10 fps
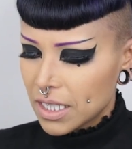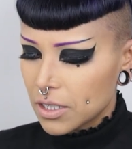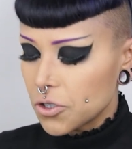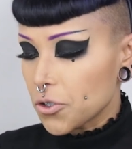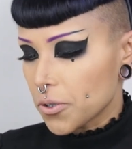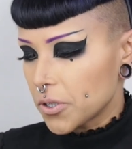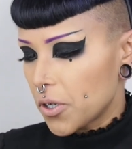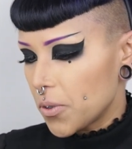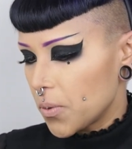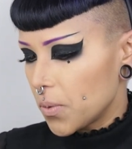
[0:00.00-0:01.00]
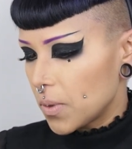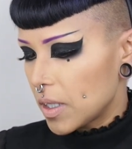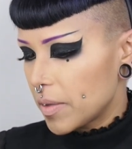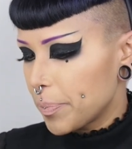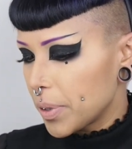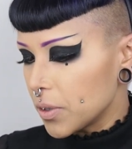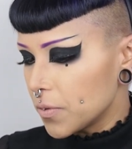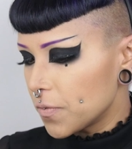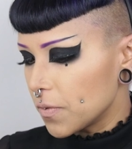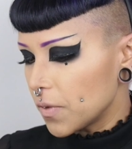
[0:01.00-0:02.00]
Journo
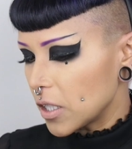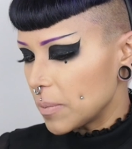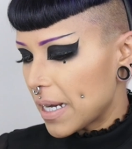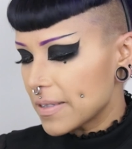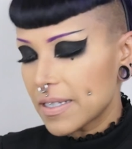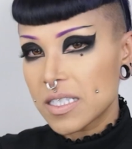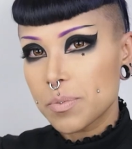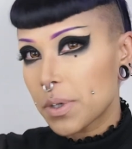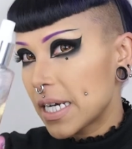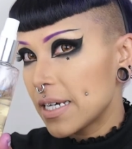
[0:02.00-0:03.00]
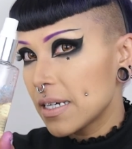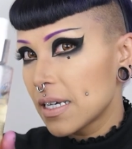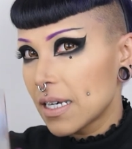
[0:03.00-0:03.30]
Poof Volumizing Spray,